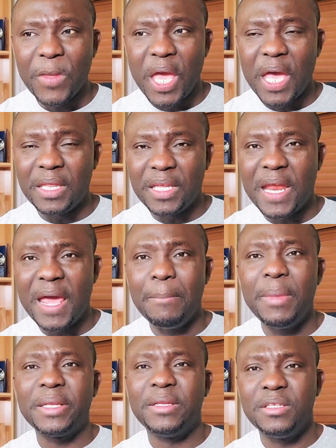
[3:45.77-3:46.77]
And then I
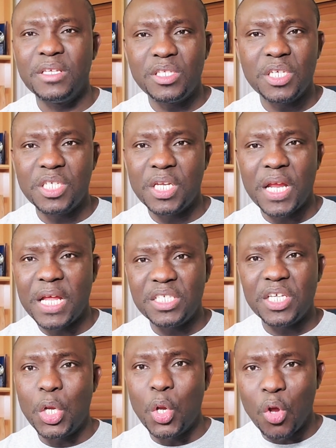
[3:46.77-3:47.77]
make the decision, and I
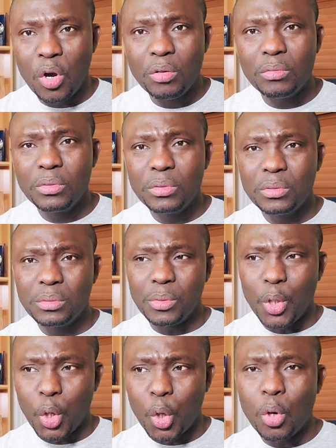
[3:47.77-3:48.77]
said, no,
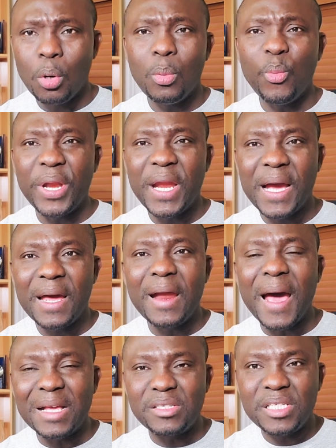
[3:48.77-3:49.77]
no, we're not
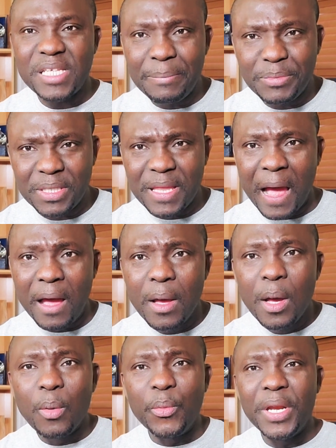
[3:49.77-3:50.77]
gonna accept that.
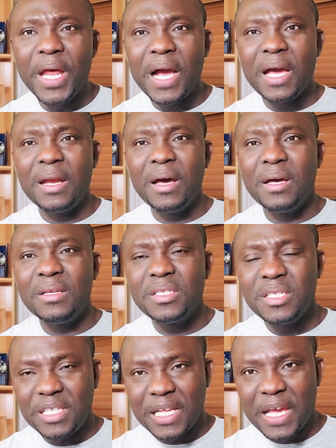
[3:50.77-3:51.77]
We're not gonna
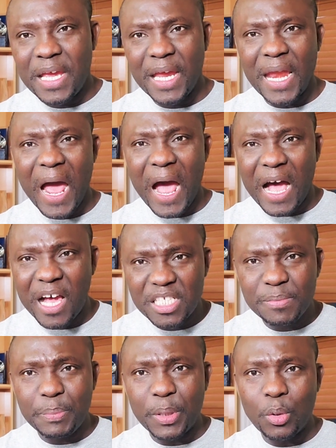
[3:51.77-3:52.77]
stay in a
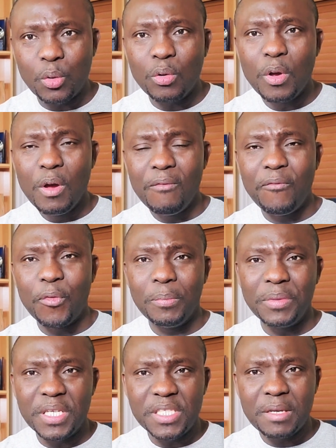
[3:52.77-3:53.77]
hospital
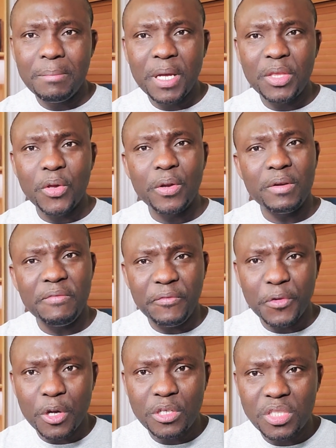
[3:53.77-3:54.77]
from December
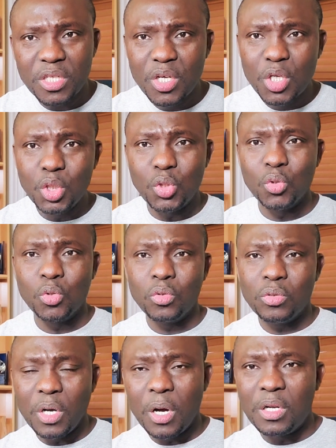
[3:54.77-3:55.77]
31st
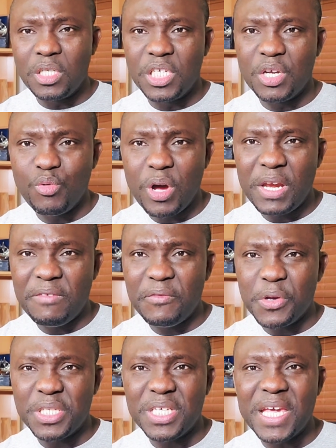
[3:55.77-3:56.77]
to January
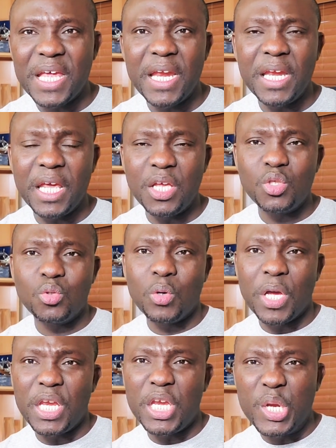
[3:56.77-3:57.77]
1st, getting into
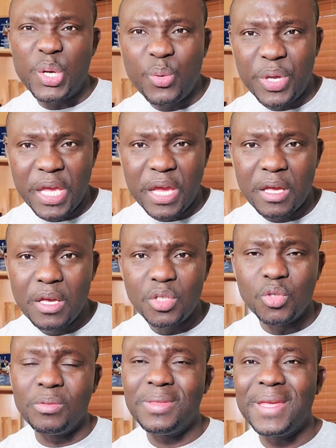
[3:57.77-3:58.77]
a new year.
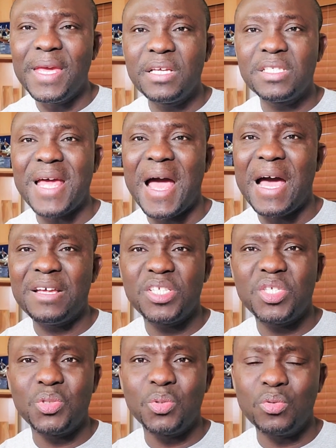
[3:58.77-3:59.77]
So things has
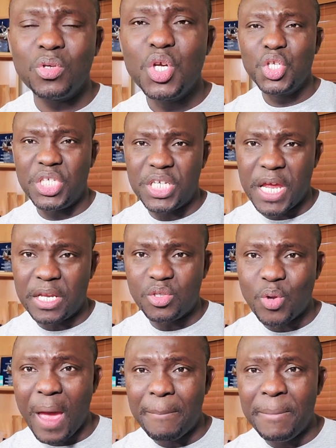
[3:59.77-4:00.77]
to change.
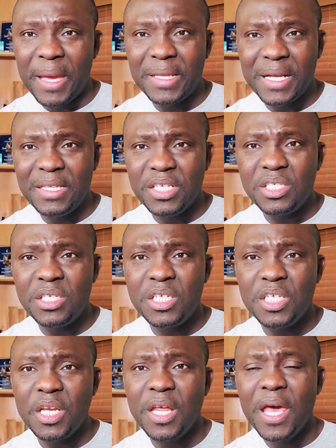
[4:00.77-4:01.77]
So I make that
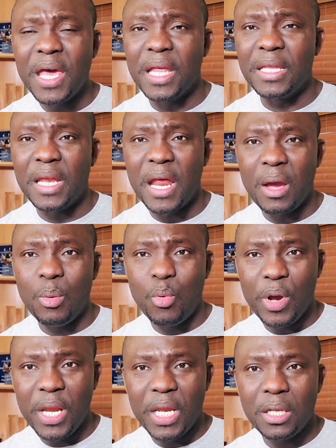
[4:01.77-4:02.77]
decision, and then I
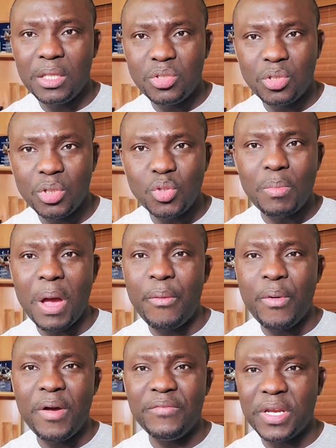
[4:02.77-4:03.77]
went in and talked to my
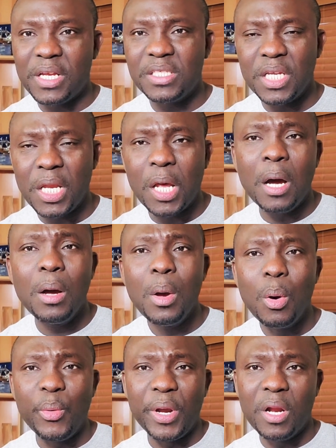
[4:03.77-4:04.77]
wife, and I said, no,
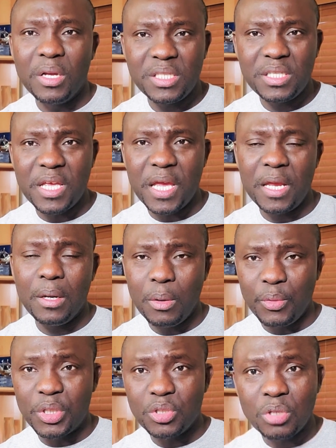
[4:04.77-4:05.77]
we're not staying.
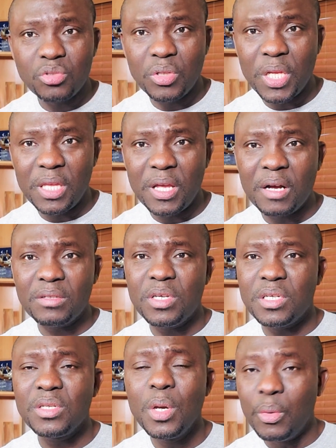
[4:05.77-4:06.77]
We talked to the
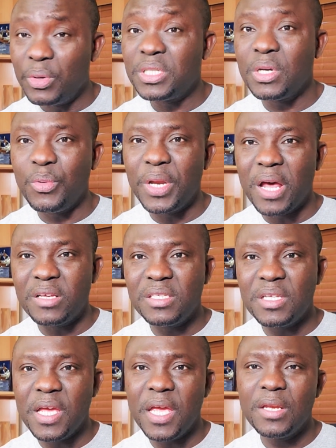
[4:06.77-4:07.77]
doctors. We said we're not
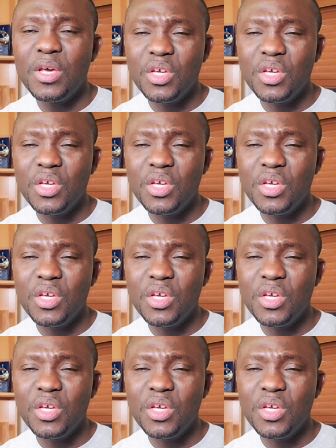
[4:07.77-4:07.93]
staying.